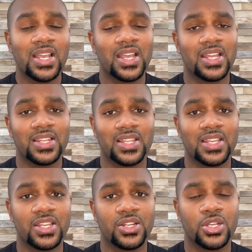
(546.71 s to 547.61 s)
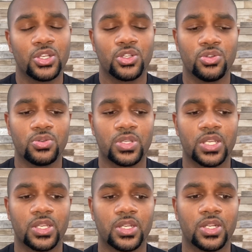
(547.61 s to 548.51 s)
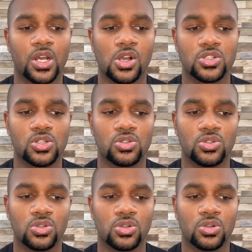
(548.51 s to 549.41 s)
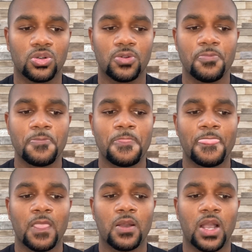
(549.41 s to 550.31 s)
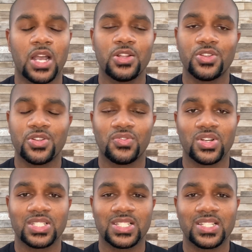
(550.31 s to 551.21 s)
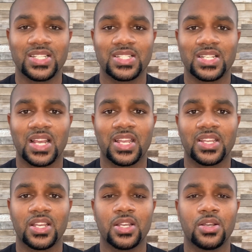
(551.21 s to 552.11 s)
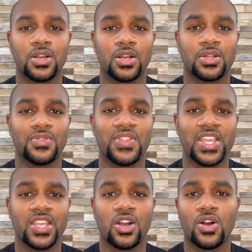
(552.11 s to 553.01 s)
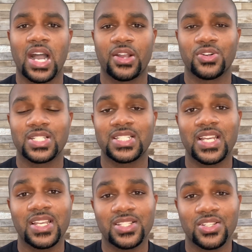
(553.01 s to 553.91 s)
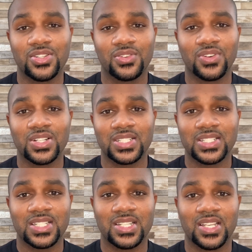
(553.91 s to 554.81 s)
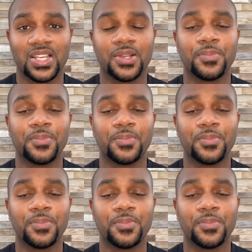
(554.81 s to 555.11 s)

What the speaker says: And then you can also Google other universities like the Ohio State University,